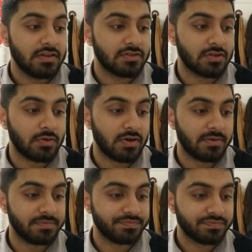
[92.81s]
So,
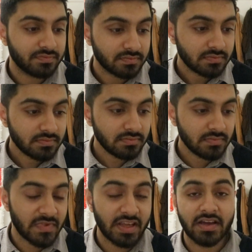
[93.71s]
um,
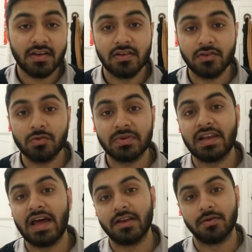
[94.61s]
yeah, let's talk about
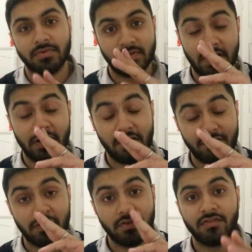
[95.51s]
the lineup.
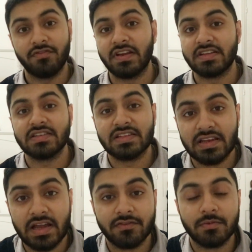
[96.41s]
Another fantastic
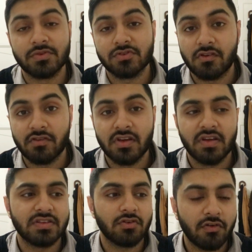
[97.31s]
lineup, I'm sorry.
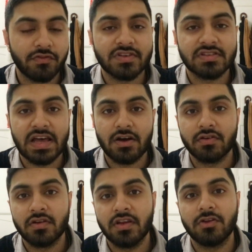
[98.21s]
It's obvious
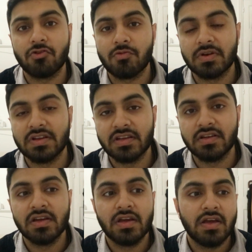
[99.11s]
now in the Europa League.